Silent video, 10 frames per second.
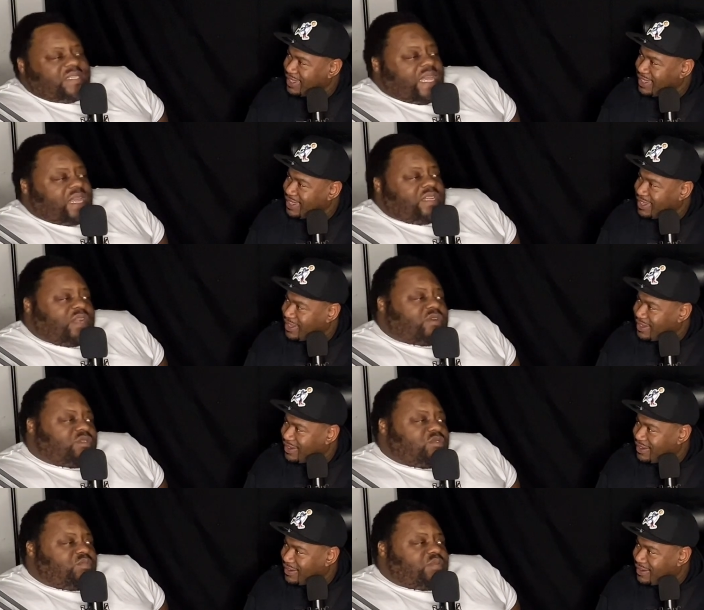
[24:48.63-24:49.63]
Speaker 1: they they're
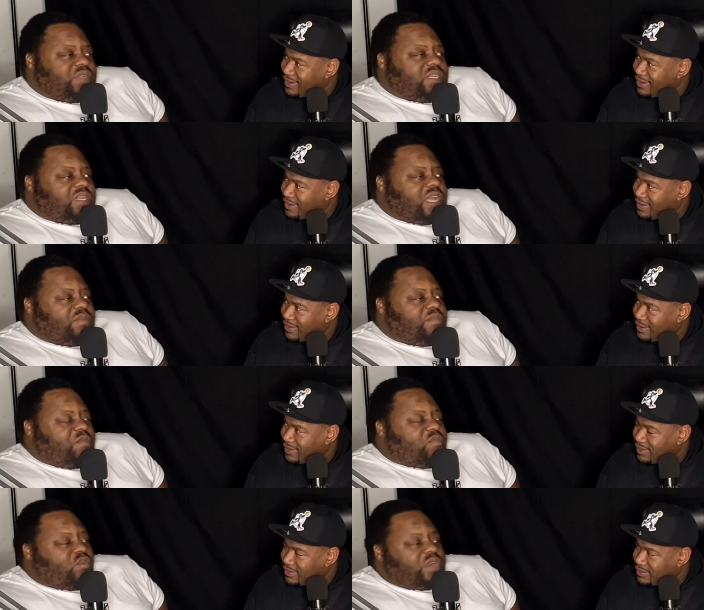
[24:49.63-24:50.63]
gonna do pretty good. I,
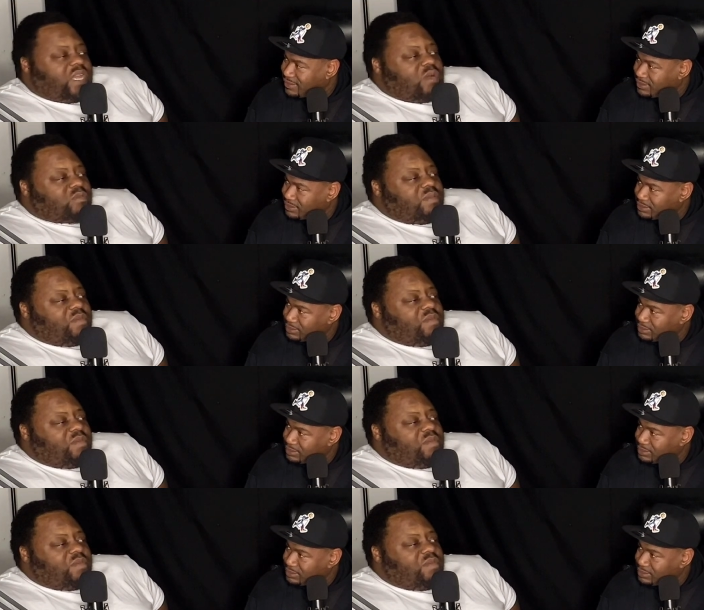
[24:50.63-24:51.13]
before that, I was like,